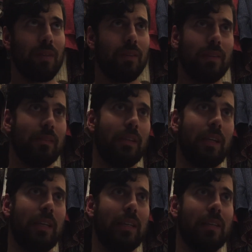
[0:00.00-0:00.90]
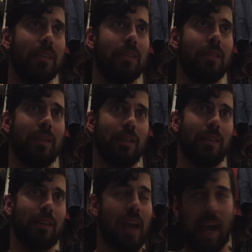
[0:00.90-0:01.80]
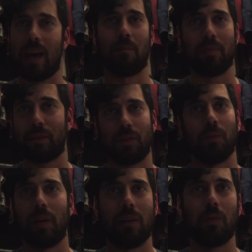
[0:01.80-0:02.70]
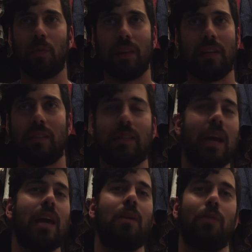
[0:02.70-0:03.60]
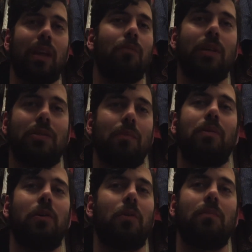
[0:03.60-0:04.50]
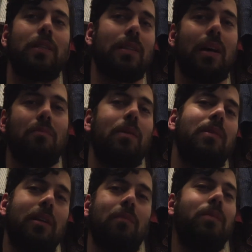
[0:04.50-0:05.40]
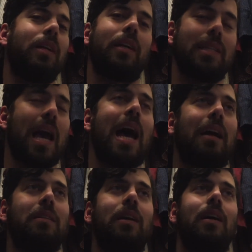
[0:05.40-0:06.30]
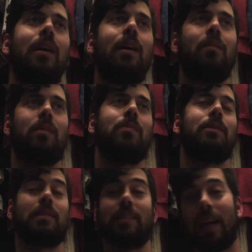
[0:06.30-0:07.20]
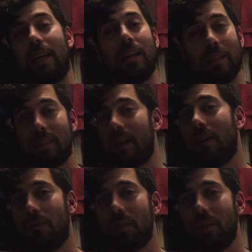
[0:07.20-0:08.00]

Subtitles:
the camps or whatever where they stay when they reach the pilgrimage site, maybe they're being attacked. Maybe the site itself